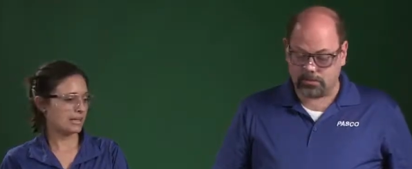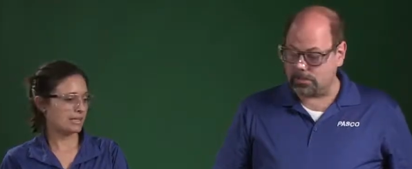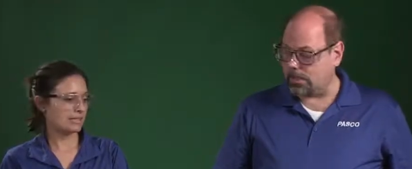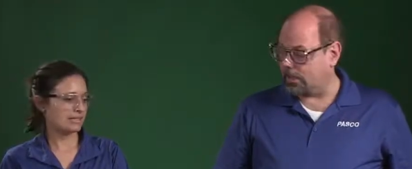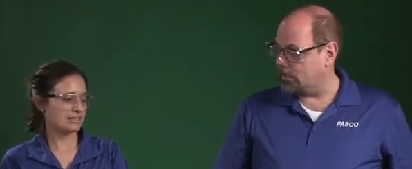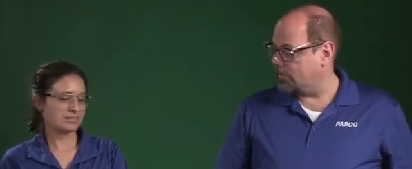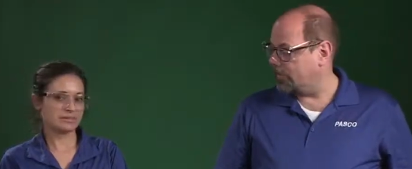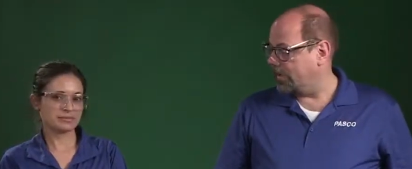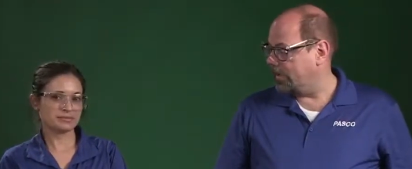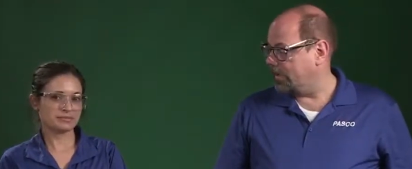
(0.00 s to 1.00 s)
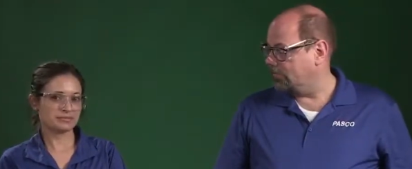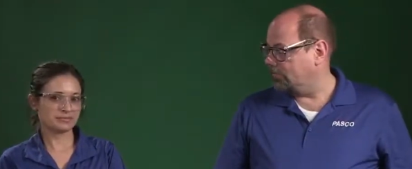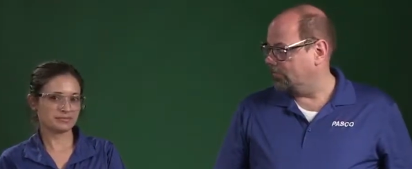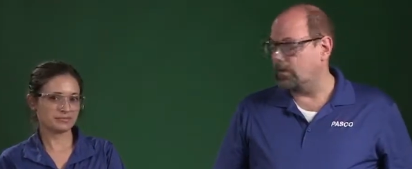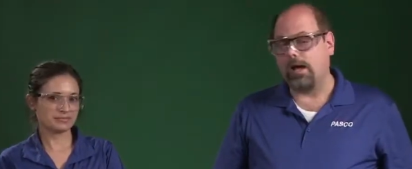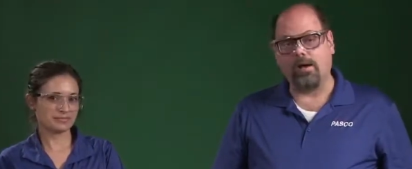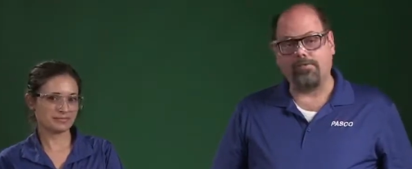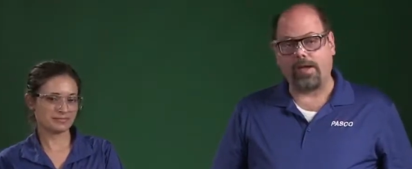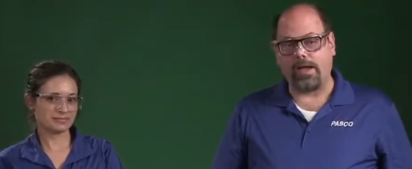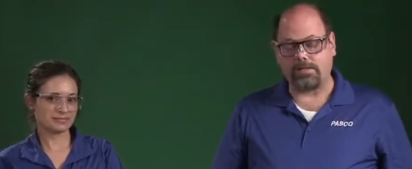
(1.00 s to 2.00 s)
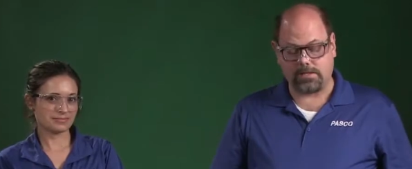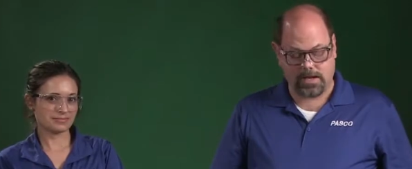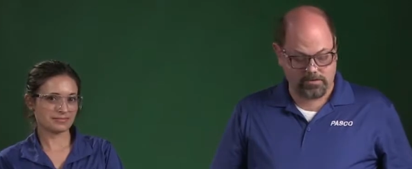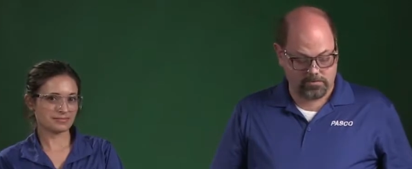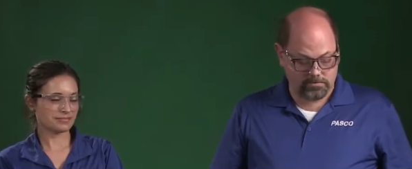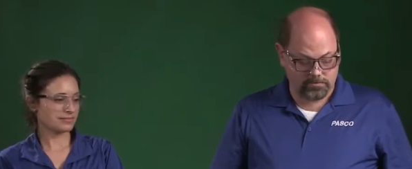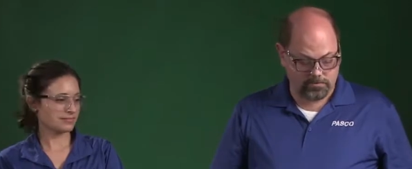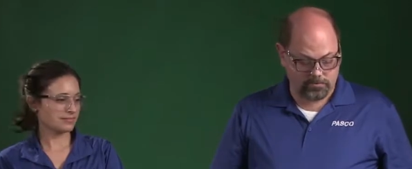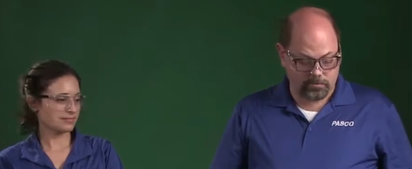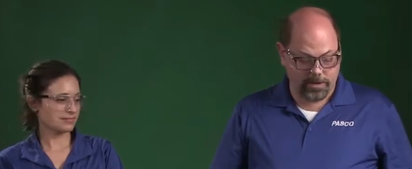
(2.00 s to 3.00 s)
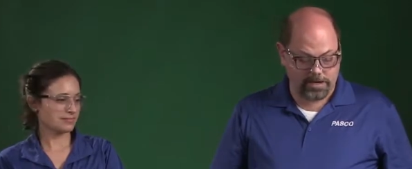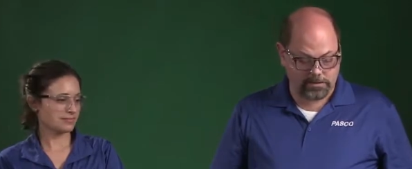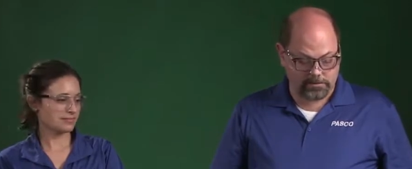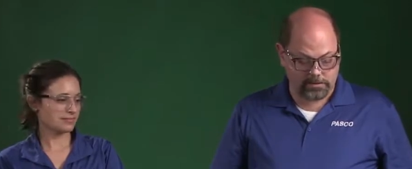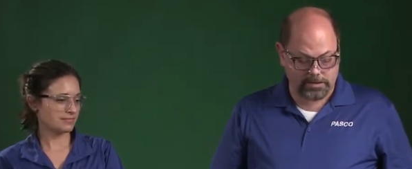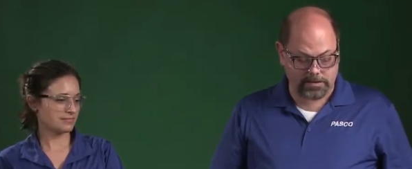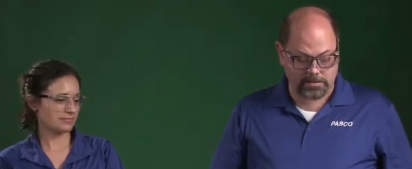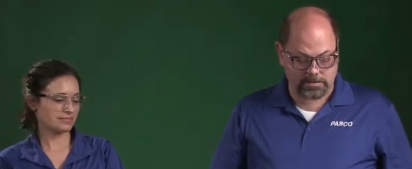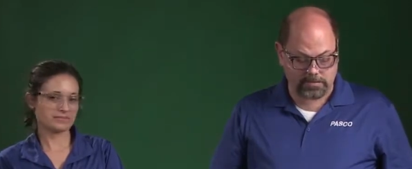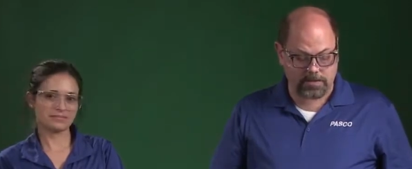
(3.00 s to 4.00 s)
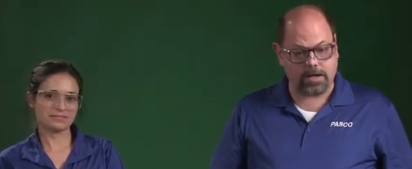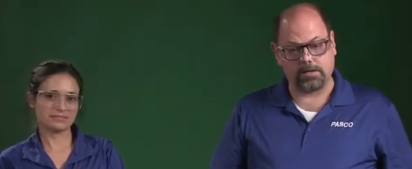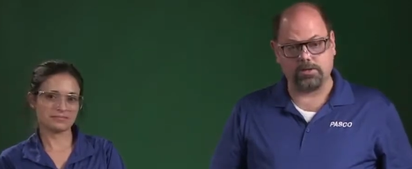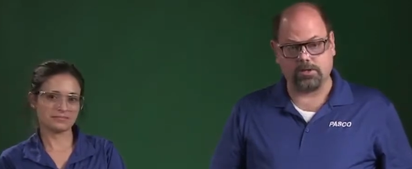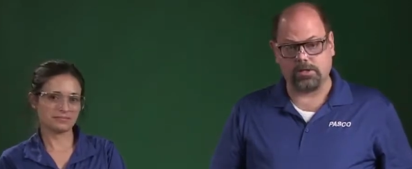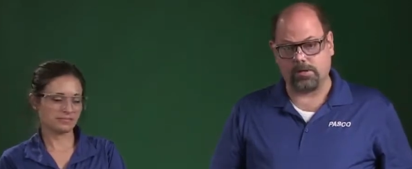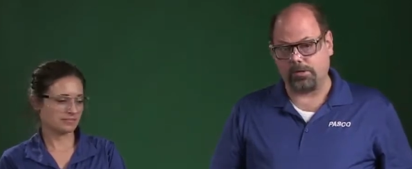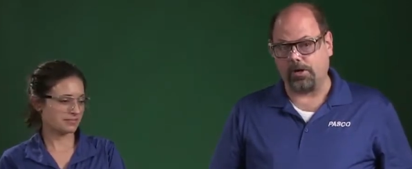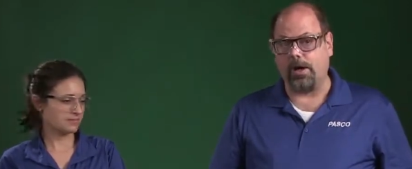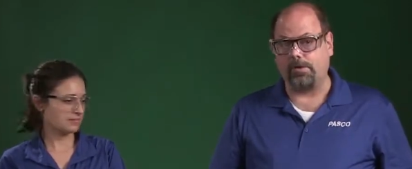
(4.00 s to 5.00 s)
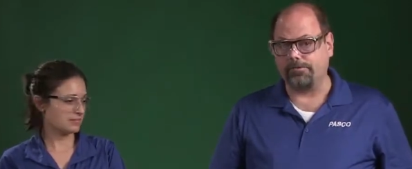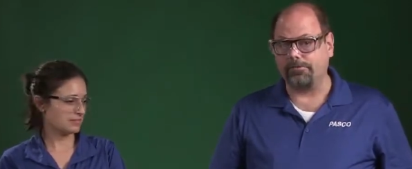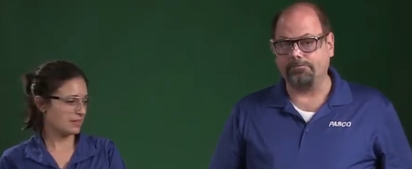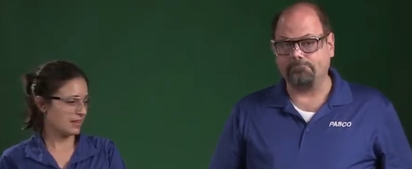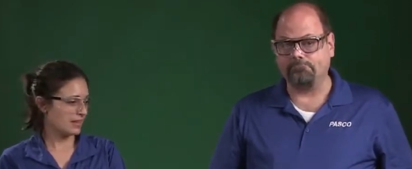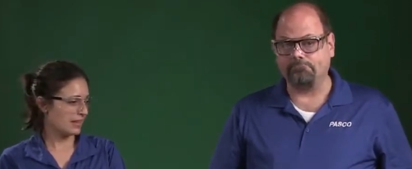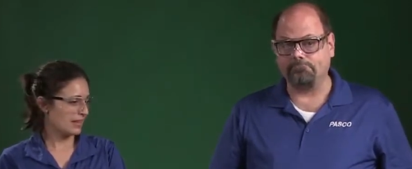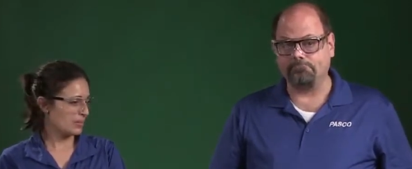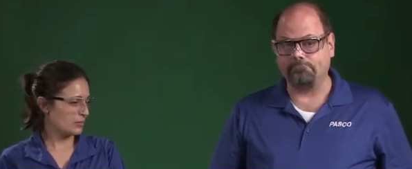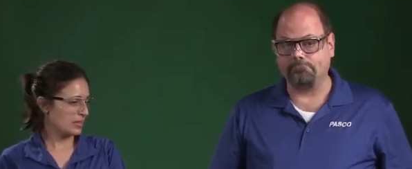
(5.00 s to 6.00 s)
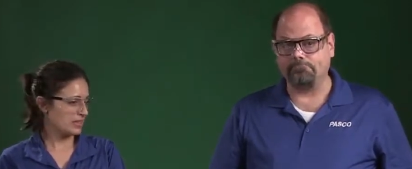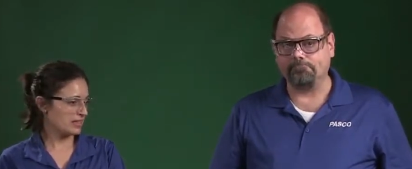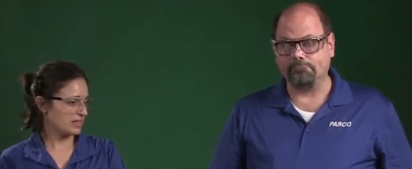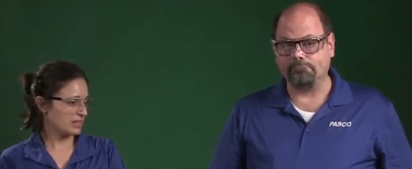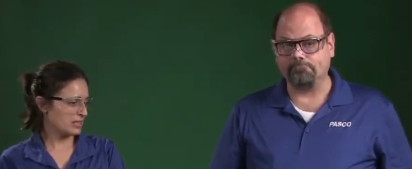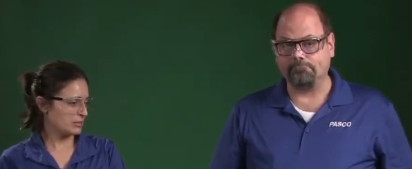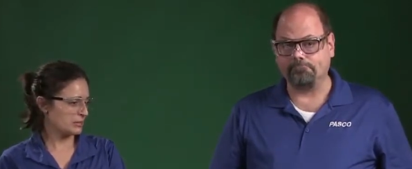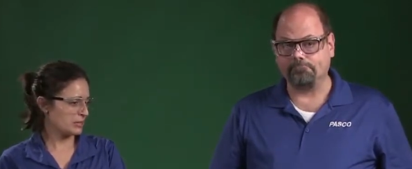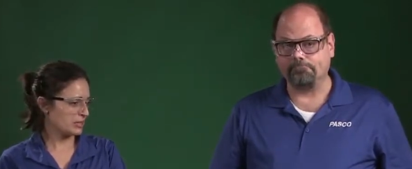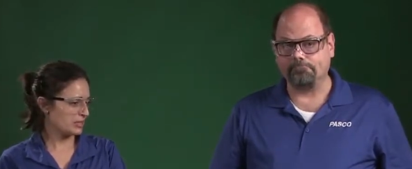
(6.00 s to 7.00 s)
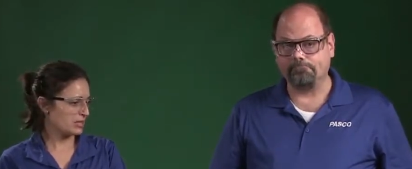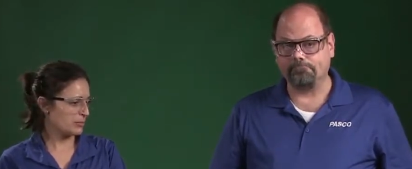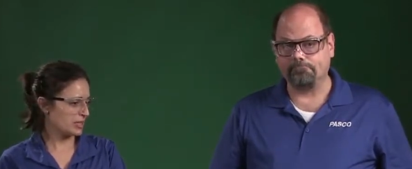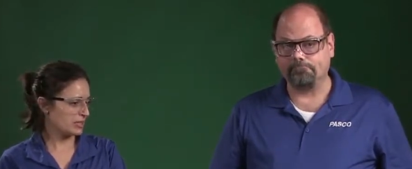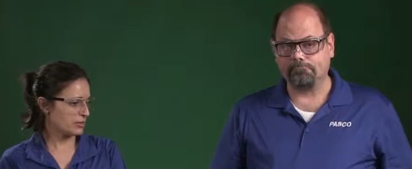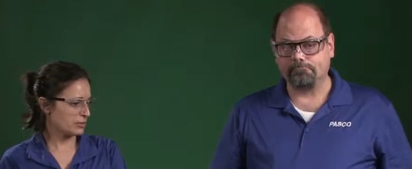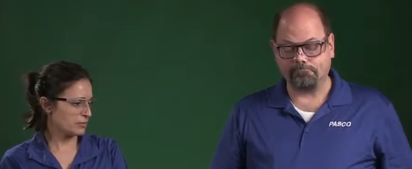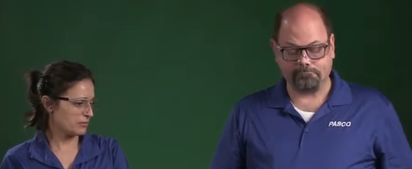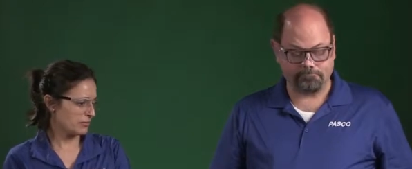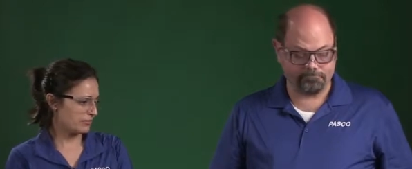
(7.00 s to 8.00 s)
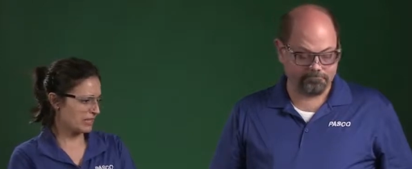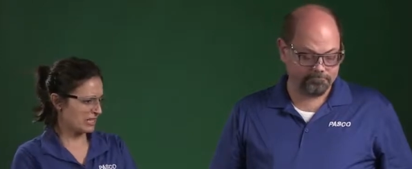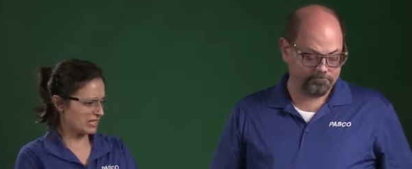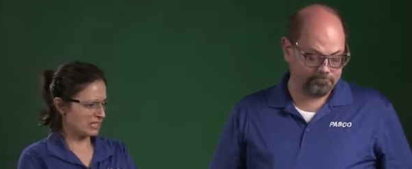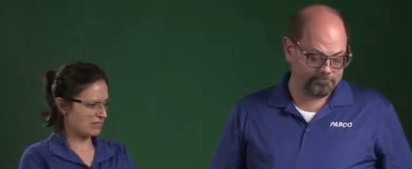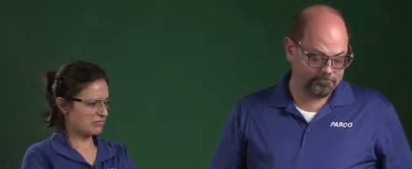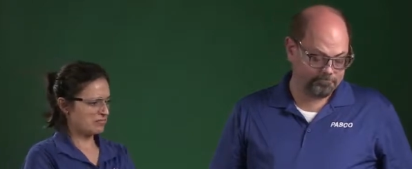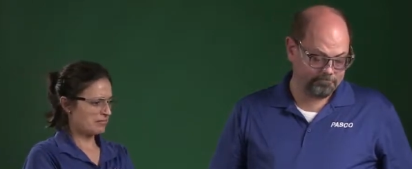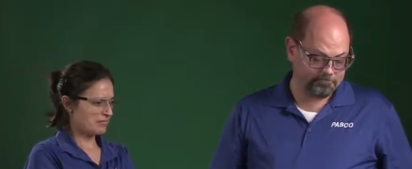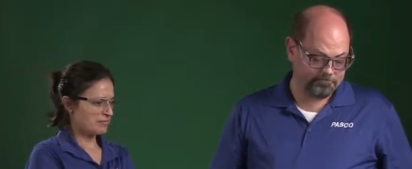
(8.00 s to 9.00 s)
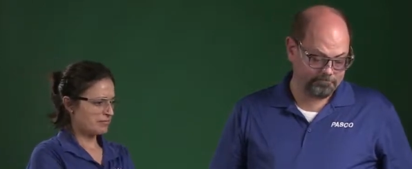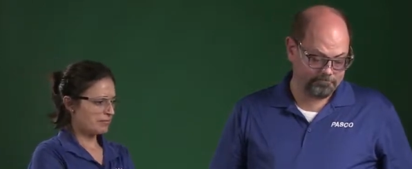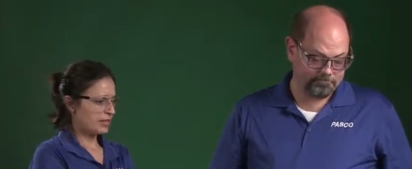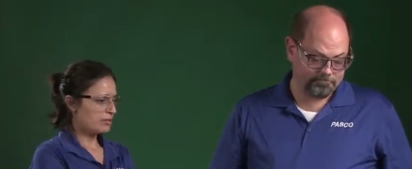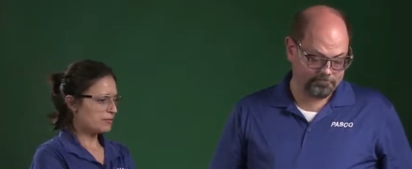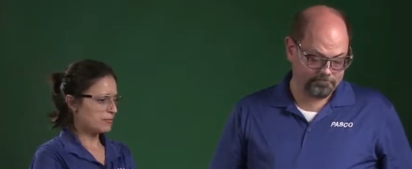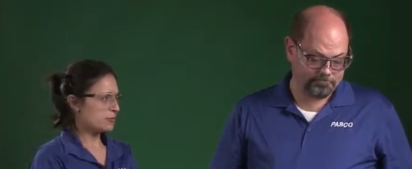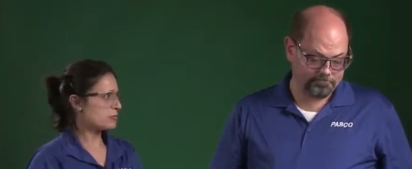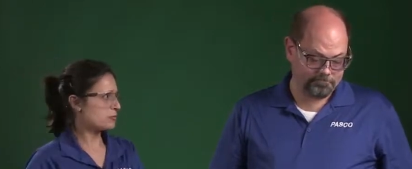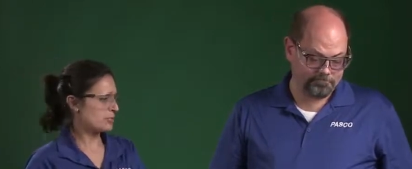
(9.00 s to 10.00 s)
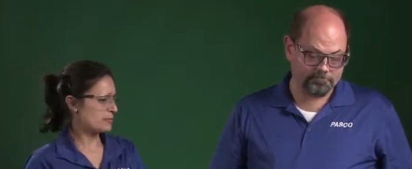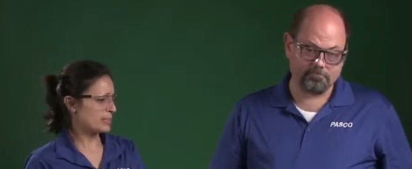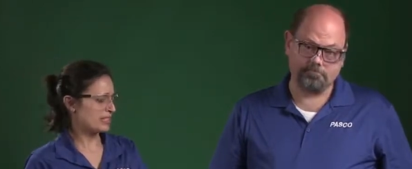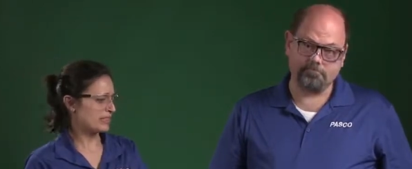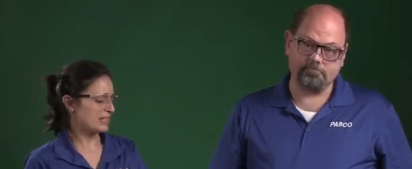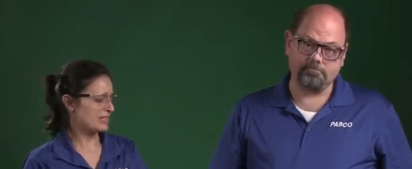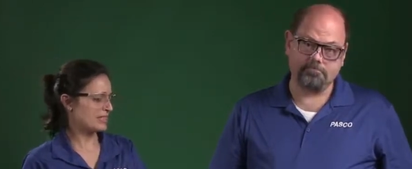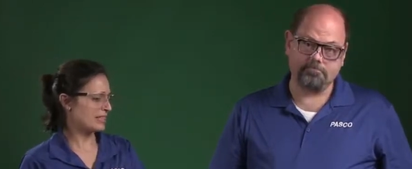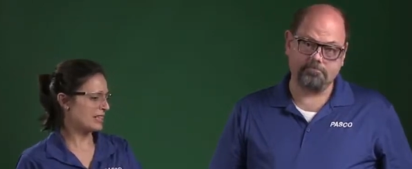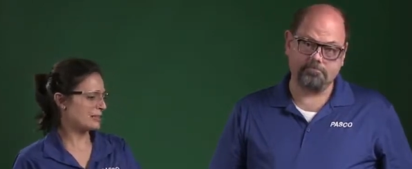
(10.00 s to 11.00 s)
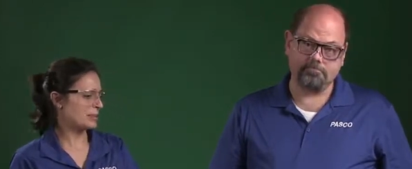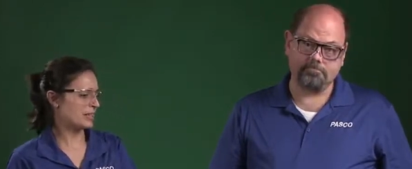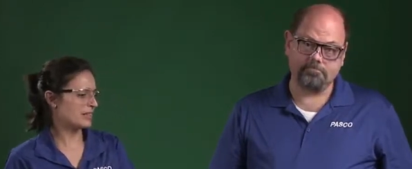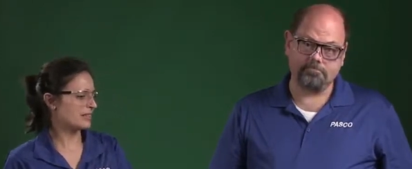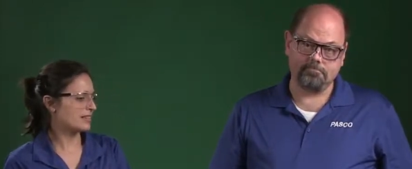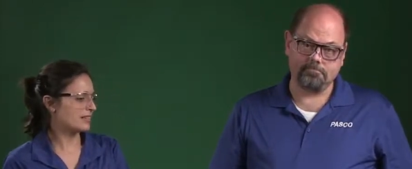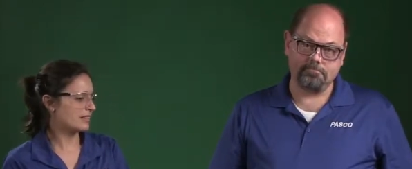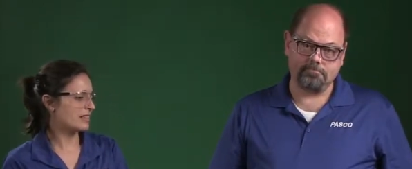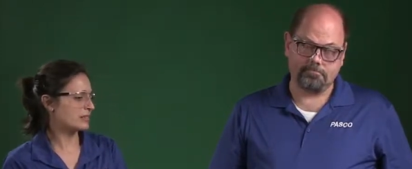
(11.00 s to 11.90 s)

Speaker 1: use the data to find out how fast that rate is of the oxygen coming off.
Speaker 2: How might they uh, look? How might you find a value for a specific data point on